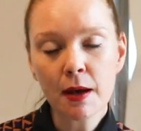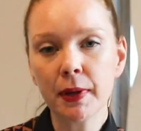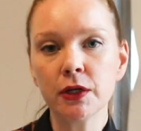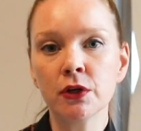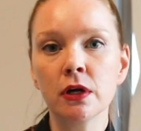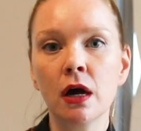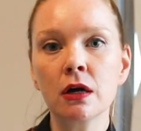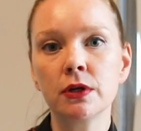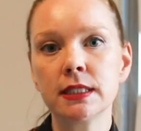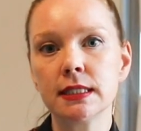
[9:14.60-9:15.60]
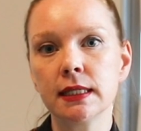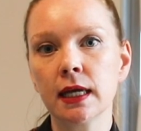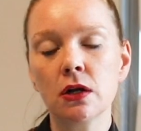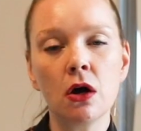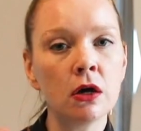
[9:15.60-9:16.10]
but you're not going to
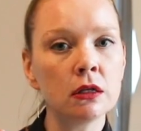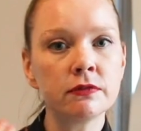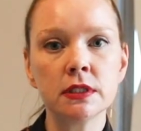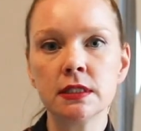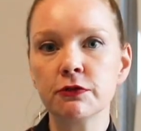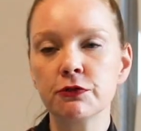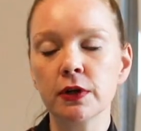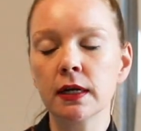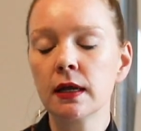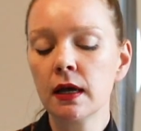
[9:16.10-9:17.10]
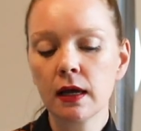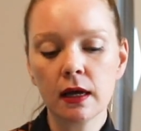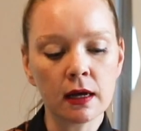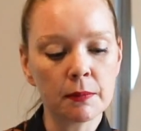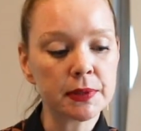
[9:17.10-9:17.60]
get all of the different
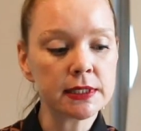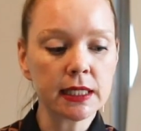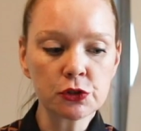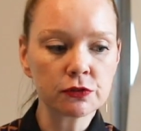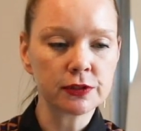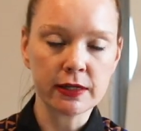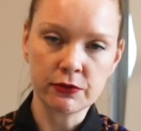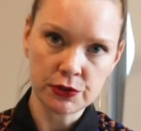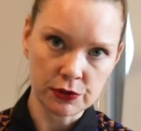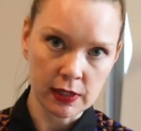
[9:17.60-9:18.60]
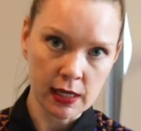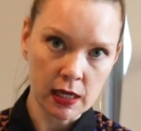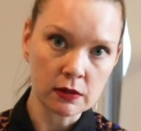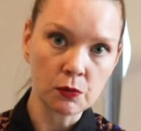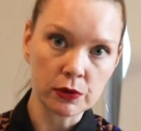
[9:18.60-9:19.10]
potential flavors you can
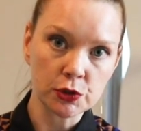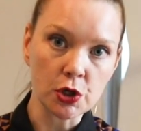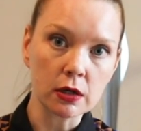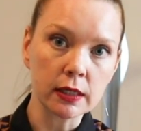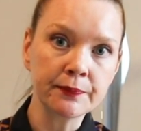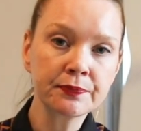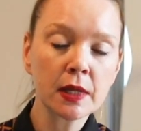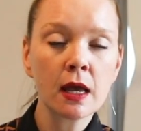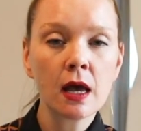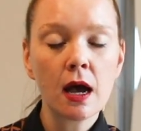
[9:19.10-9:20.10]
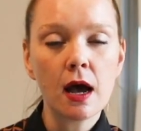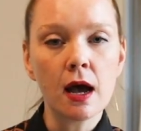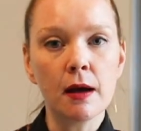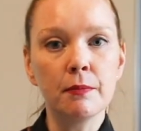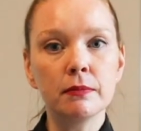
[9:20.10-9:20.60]
get with chocolate.
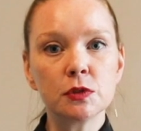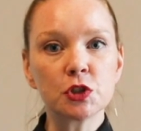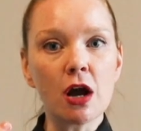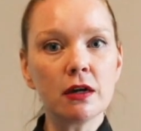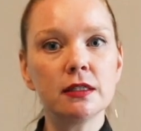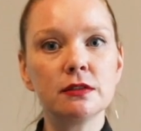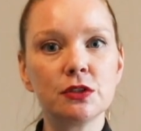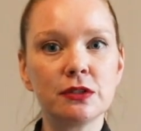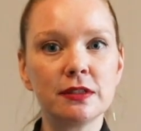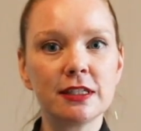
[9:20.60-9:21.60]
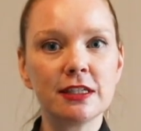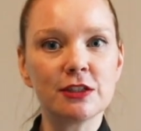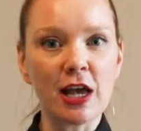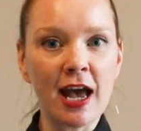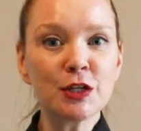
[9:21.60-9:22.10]
Chocolate
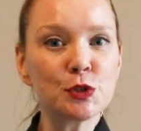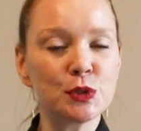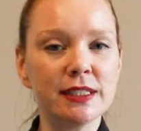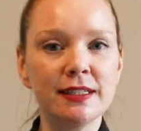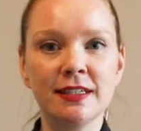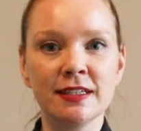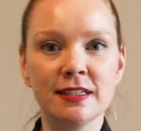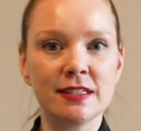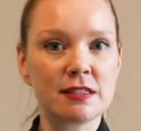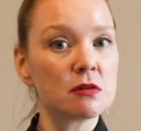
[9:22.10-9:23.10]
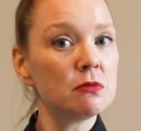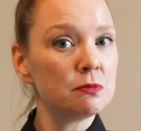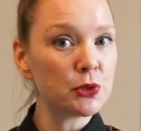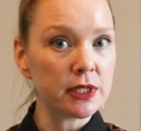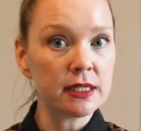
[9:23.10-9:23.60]
actually is
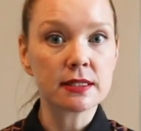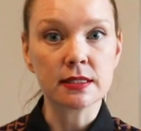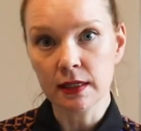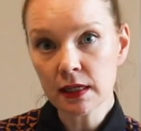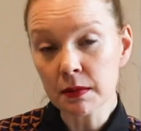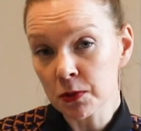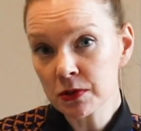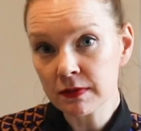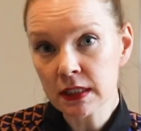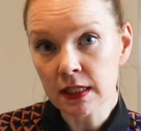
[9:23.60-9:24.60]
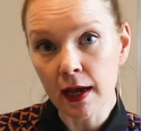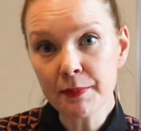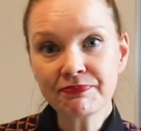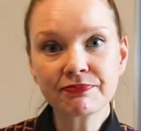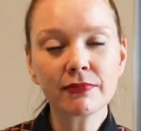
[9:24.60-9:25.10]
pretty acidic most of the time.